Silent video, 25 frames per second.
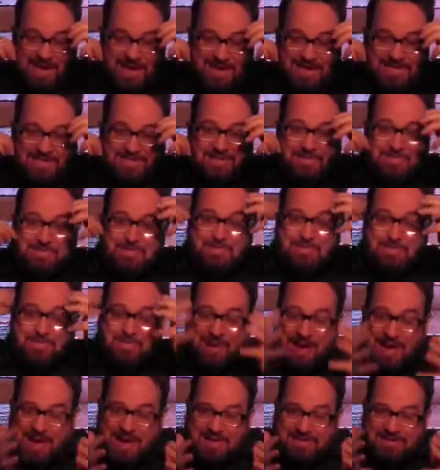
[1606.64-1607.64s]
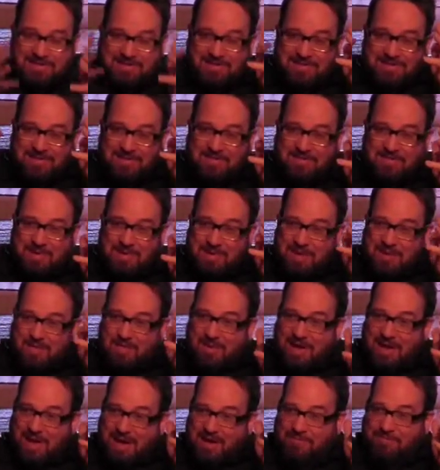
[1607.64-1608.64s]
it is amazing to me that
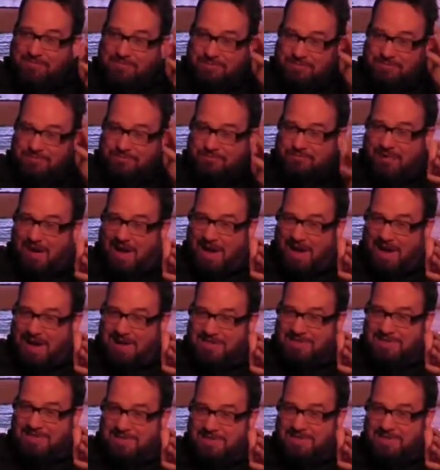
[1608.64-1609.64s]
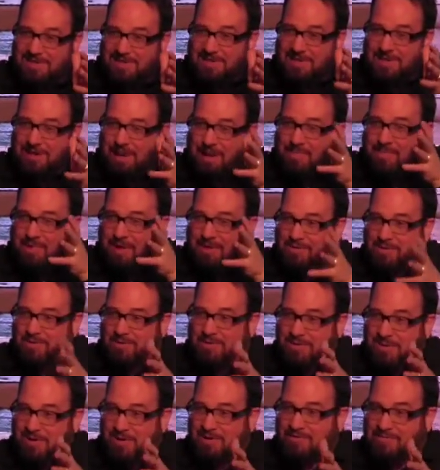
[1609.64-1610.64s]
we have to fight about
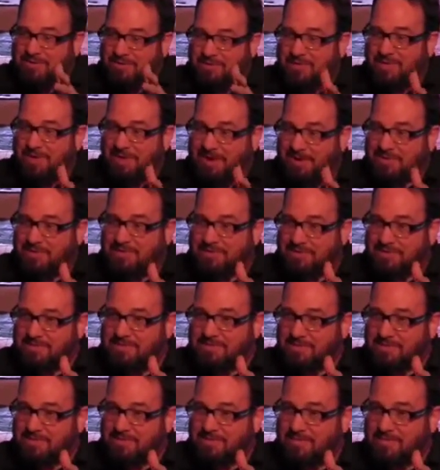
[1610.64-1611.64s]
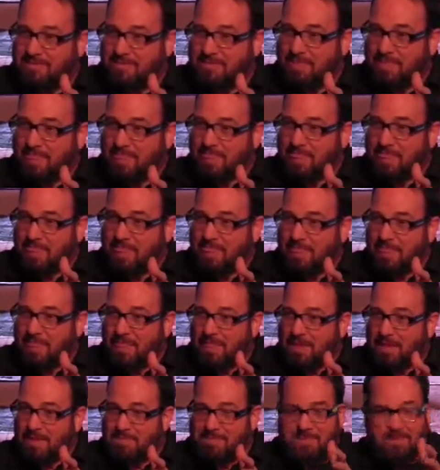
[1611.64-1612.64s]
new covenant rights.
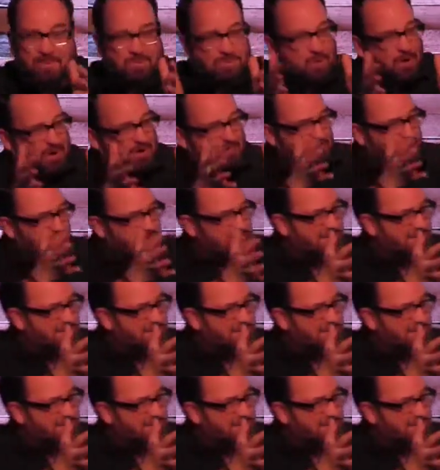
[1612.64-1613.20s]
I mean, the word